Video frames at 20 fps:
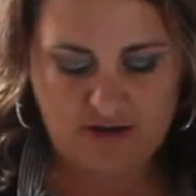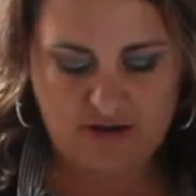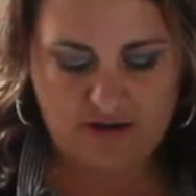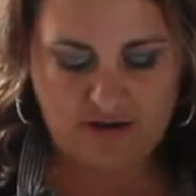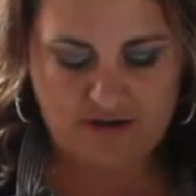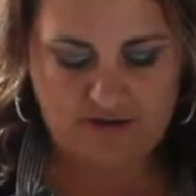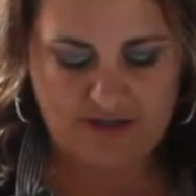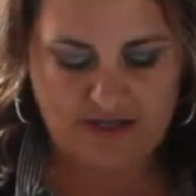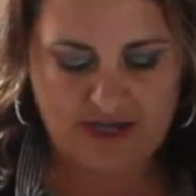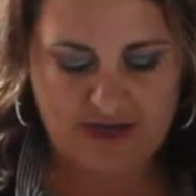
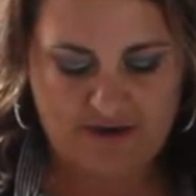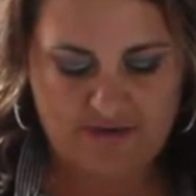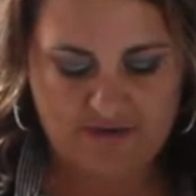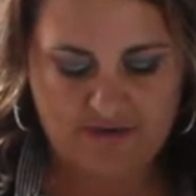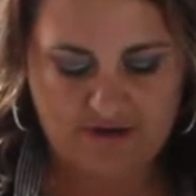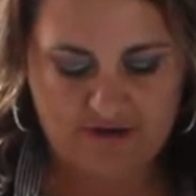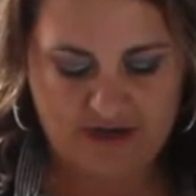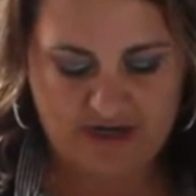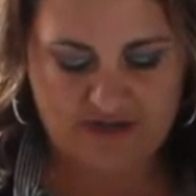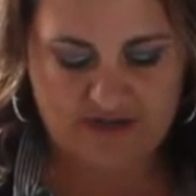on the
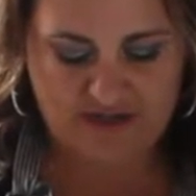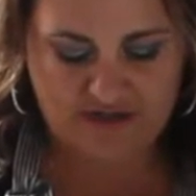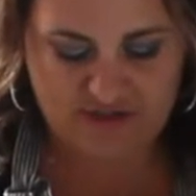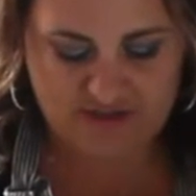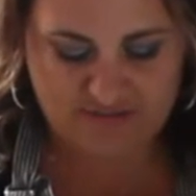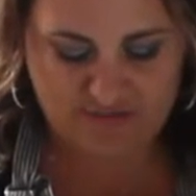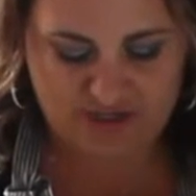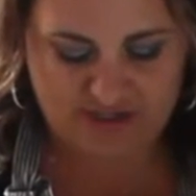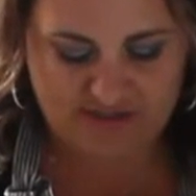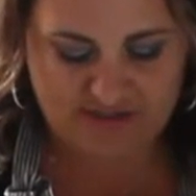counter and then
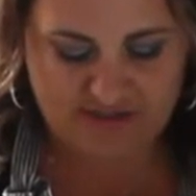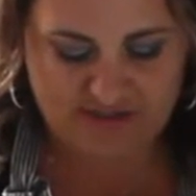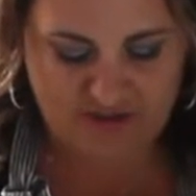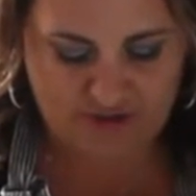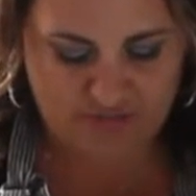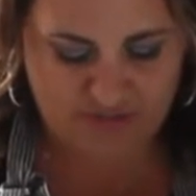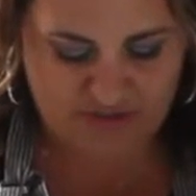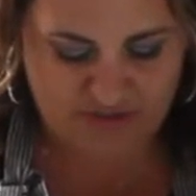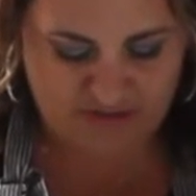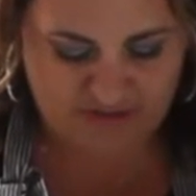just bust it
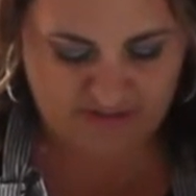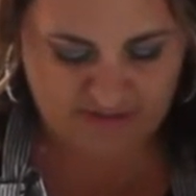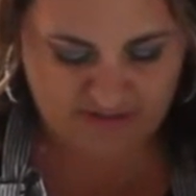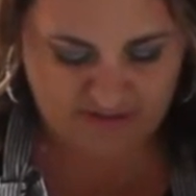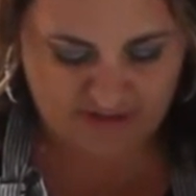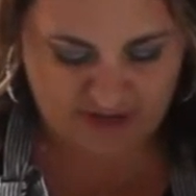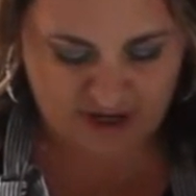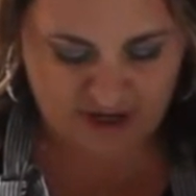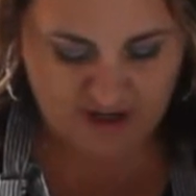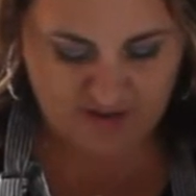open.
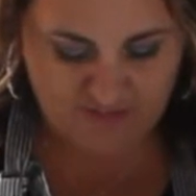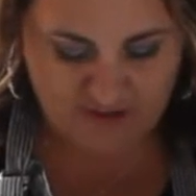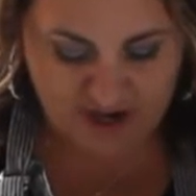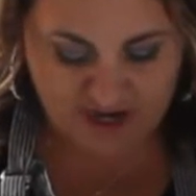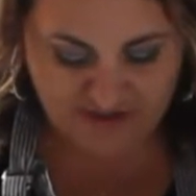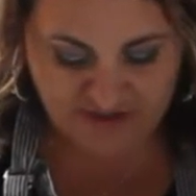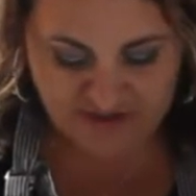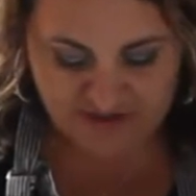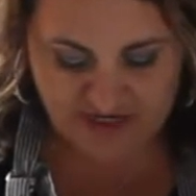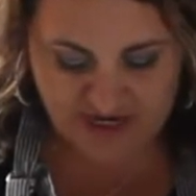
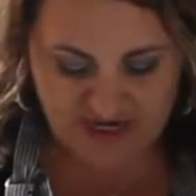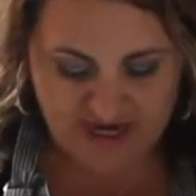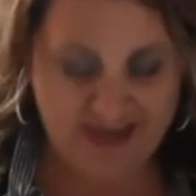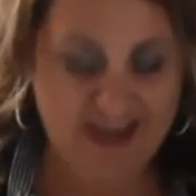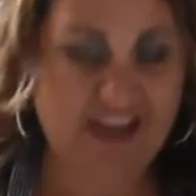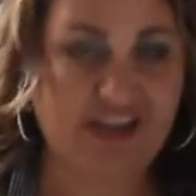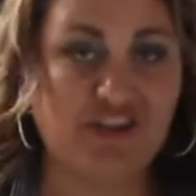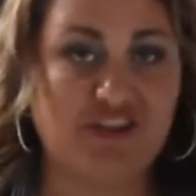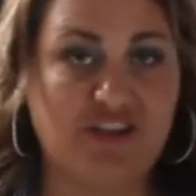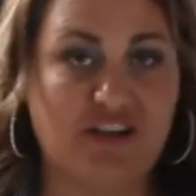I just got an
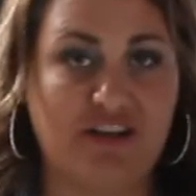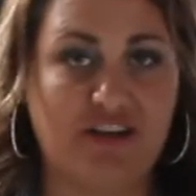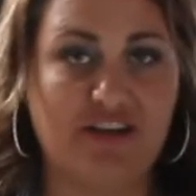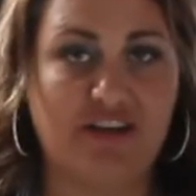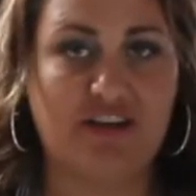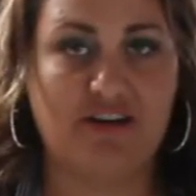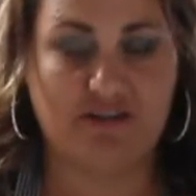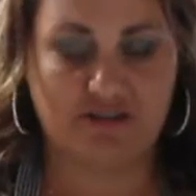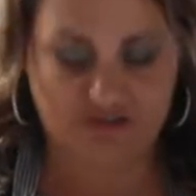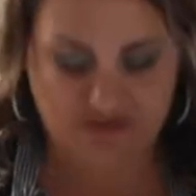eggshell in
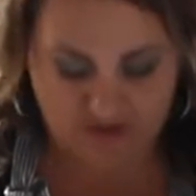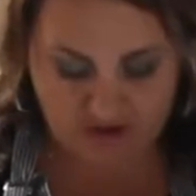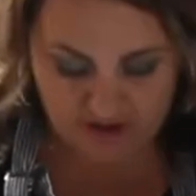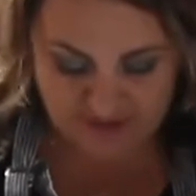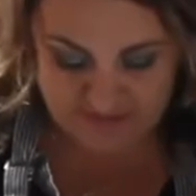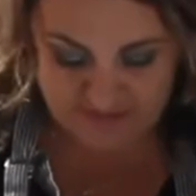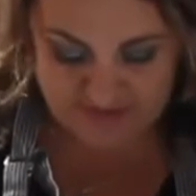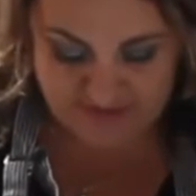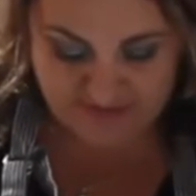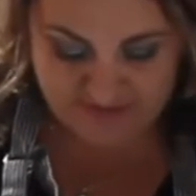here, so all
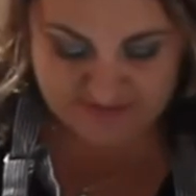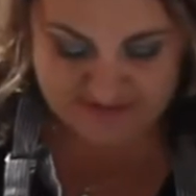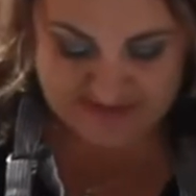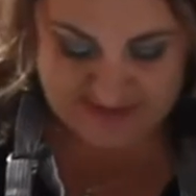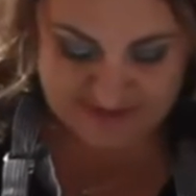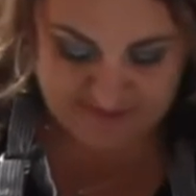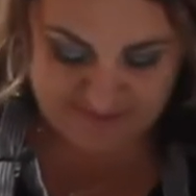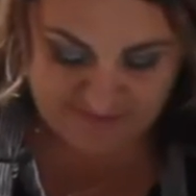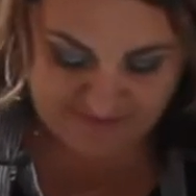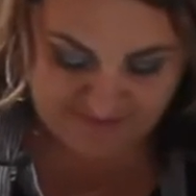I'm going to do is stick my